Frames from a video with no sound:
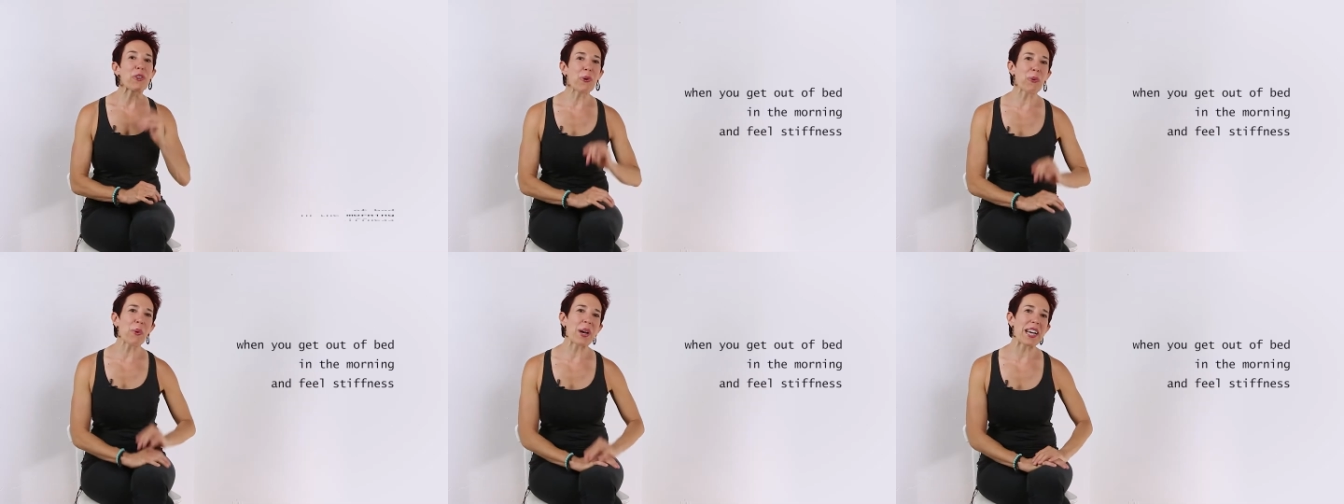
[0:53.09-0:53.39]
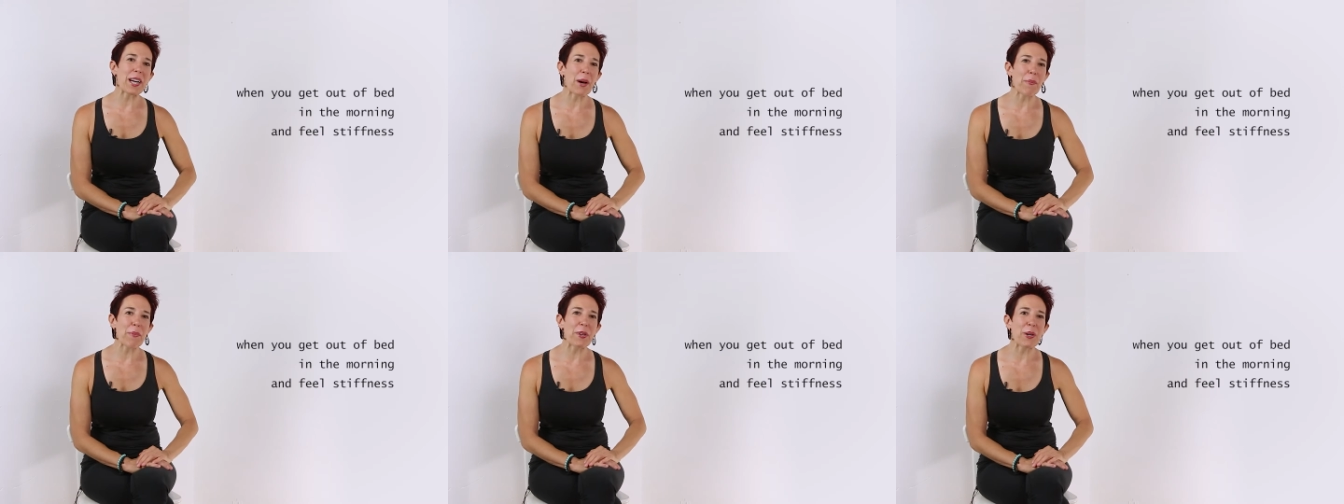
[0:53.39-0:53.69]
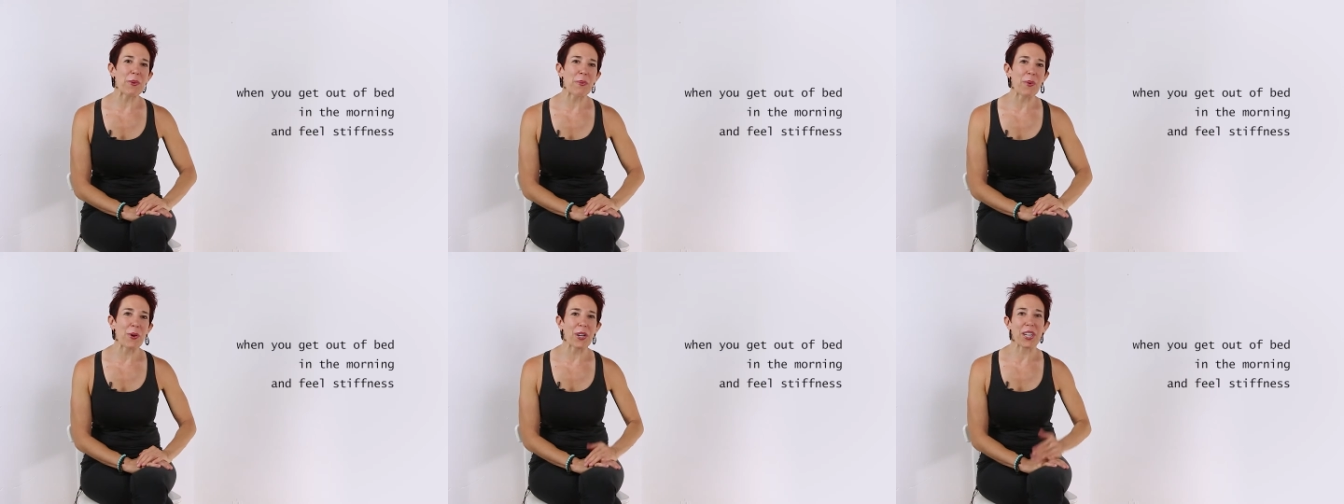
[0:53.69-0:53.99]
wake up in
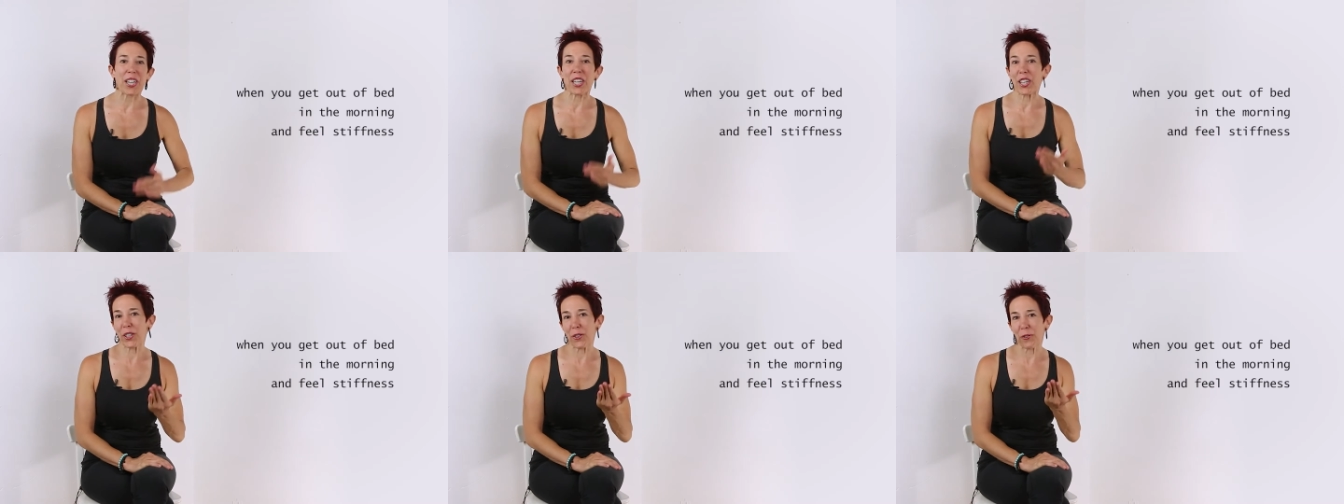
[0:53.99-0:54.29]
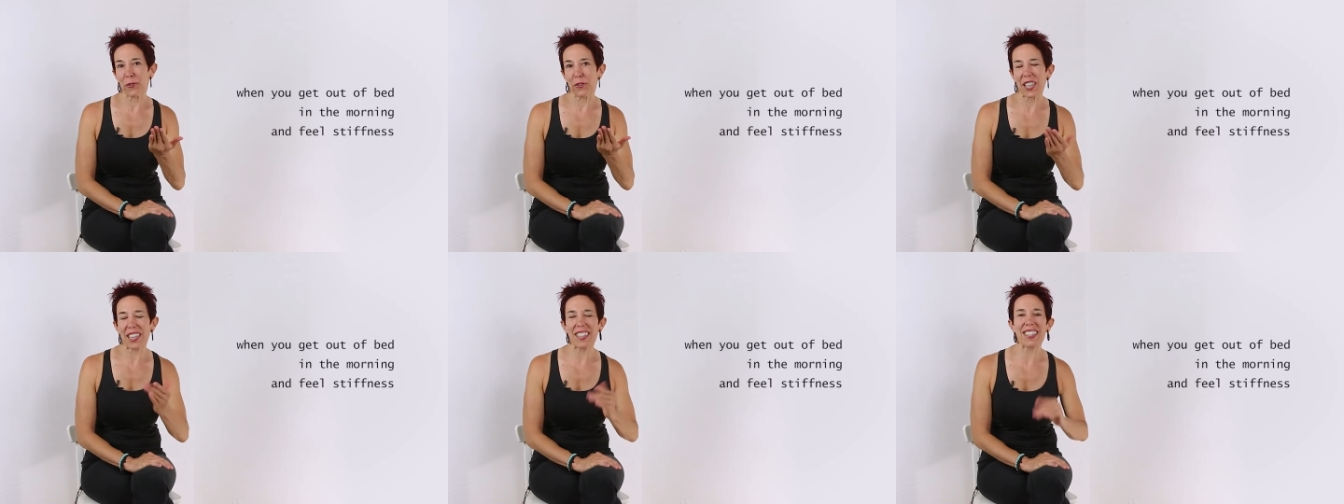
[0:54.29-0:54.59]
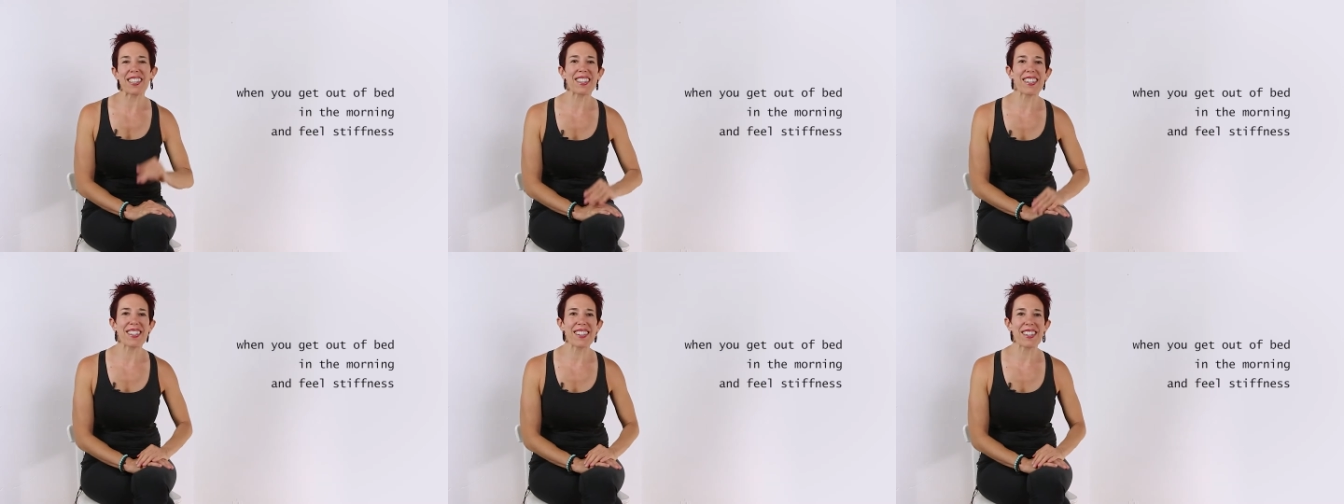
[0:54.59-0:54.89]
the morning and you feel
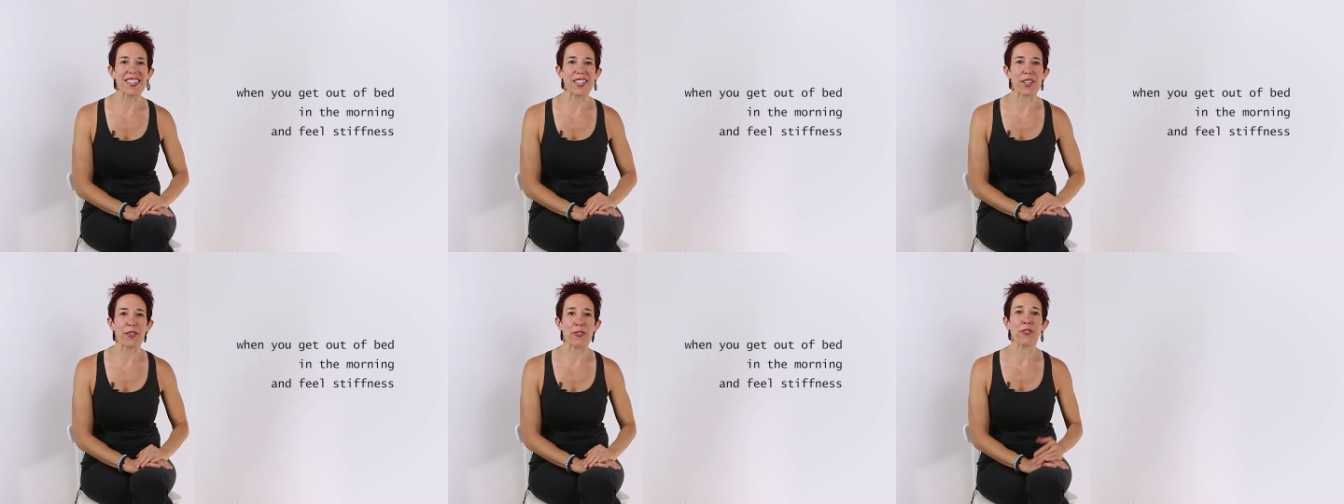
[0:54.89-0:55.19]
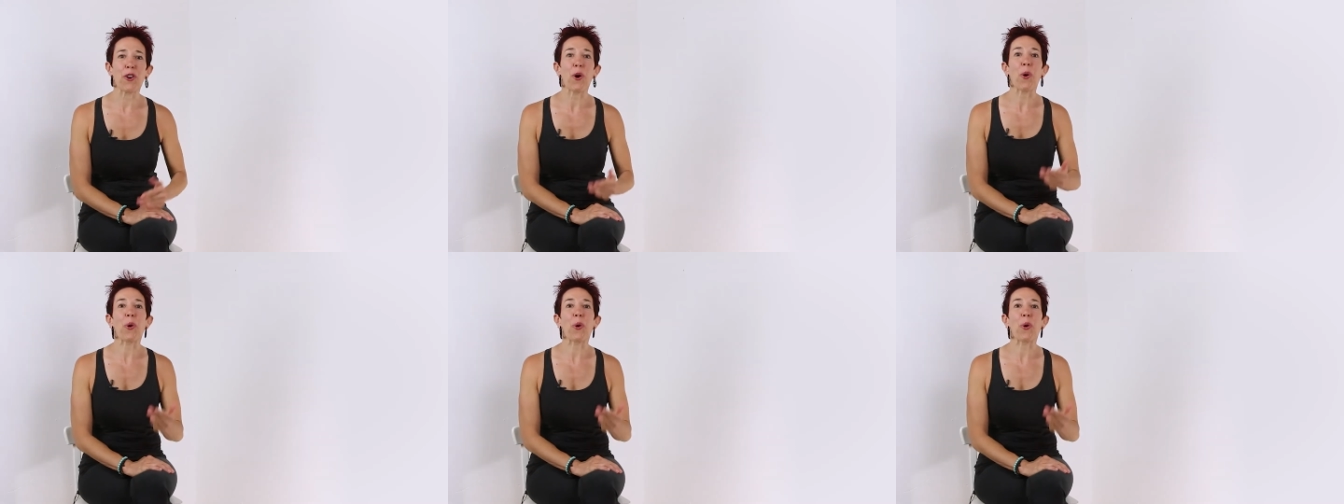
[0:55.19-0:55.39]
a little stiff,